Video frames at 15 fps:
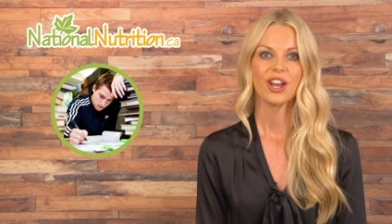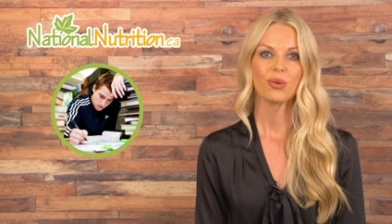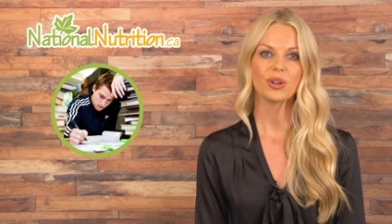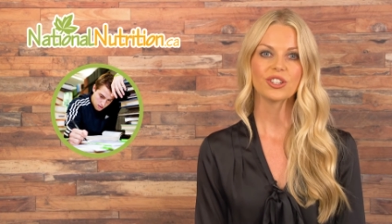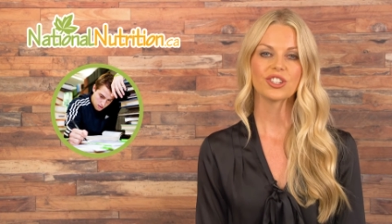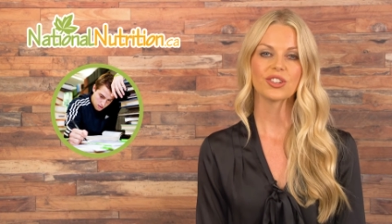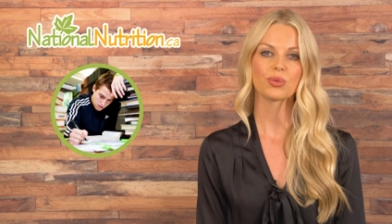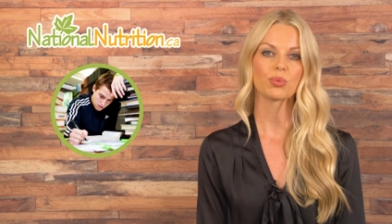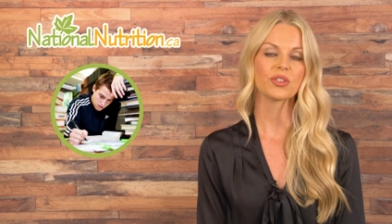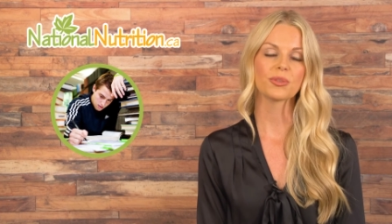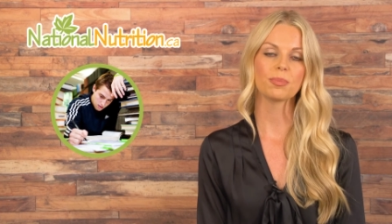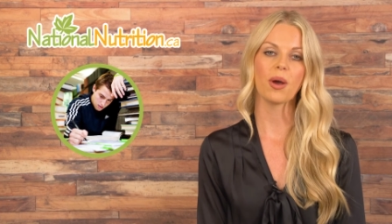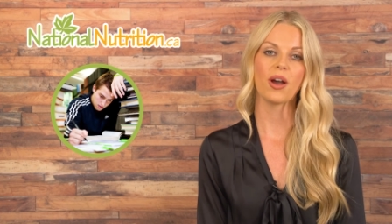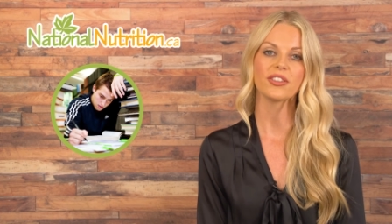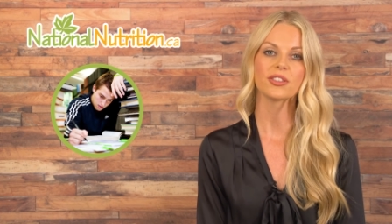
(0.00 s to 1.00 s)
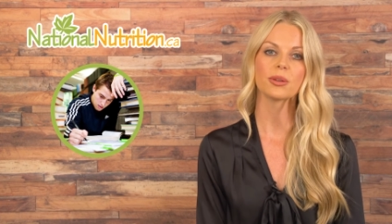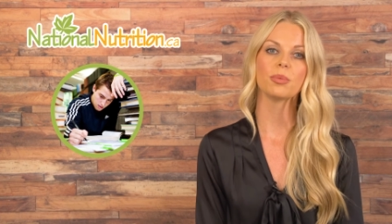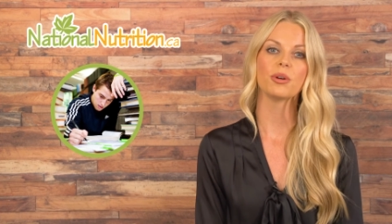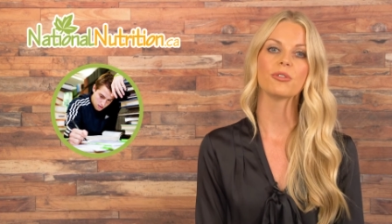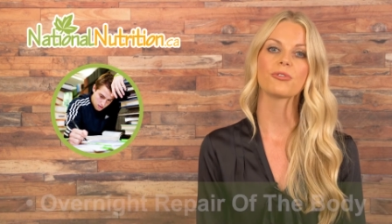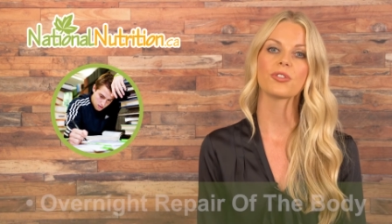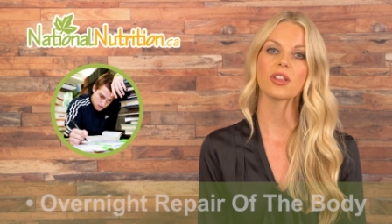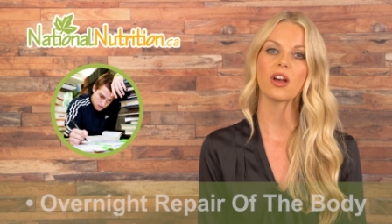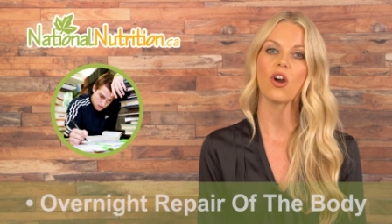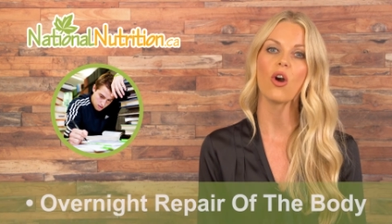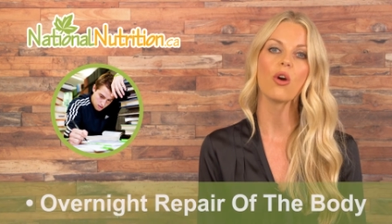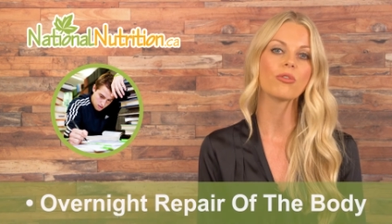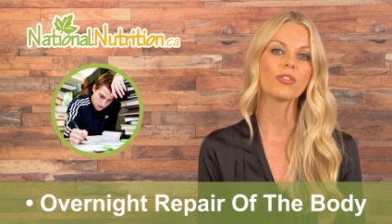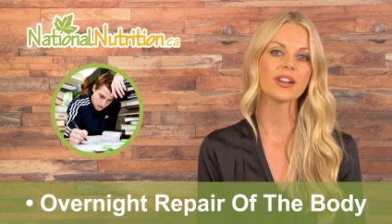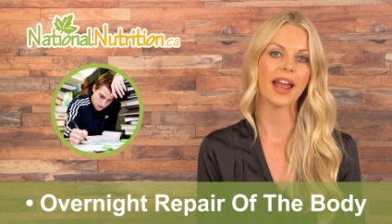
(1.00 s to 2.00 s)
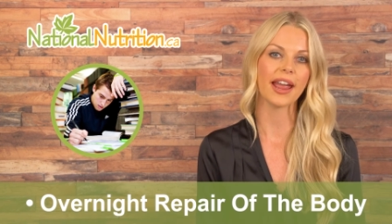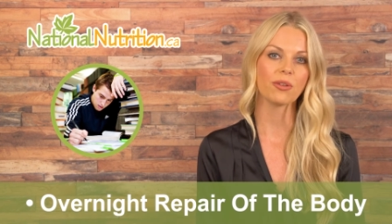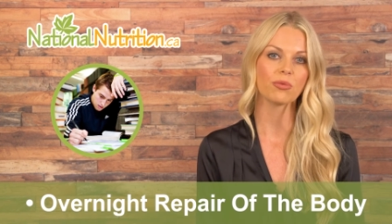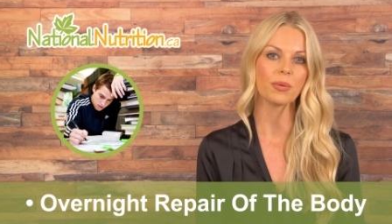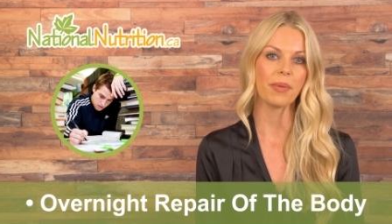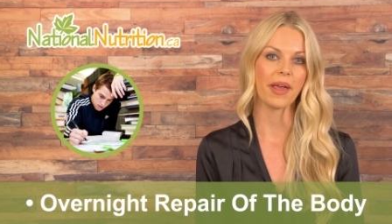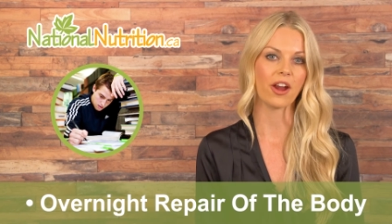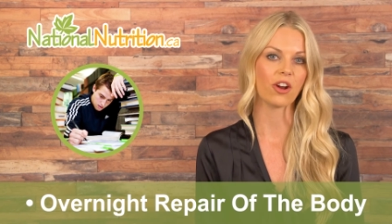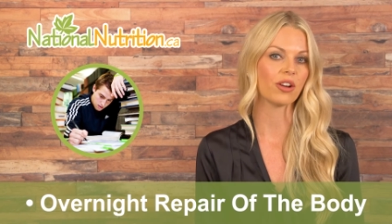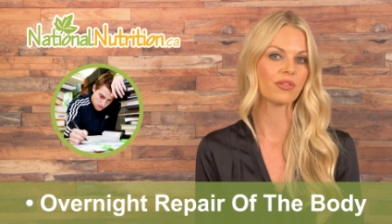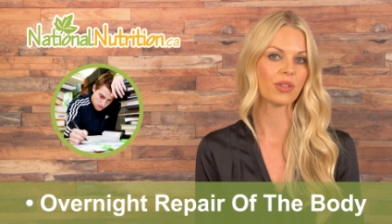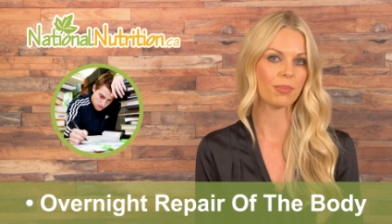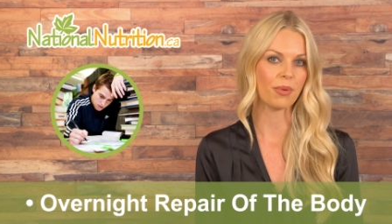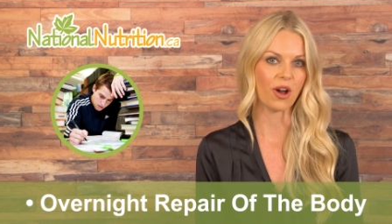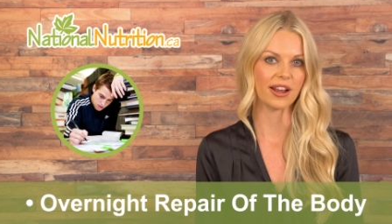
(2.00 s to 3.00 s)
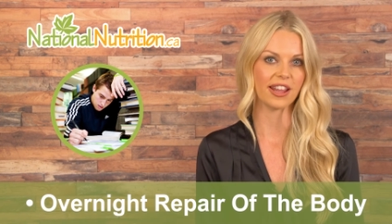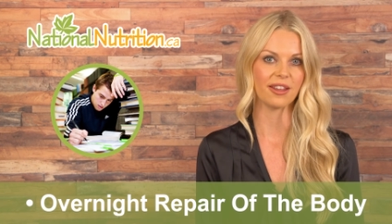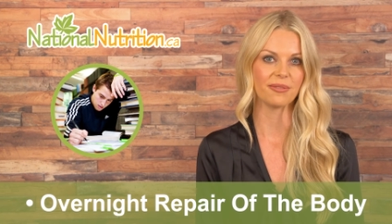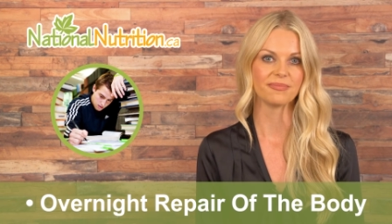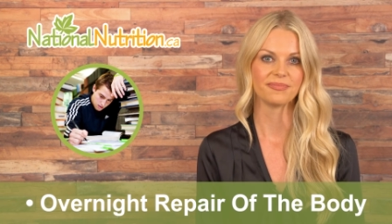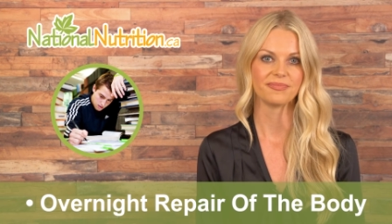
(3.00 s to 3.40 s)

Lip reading: which is responsible for the overnight repair of the body.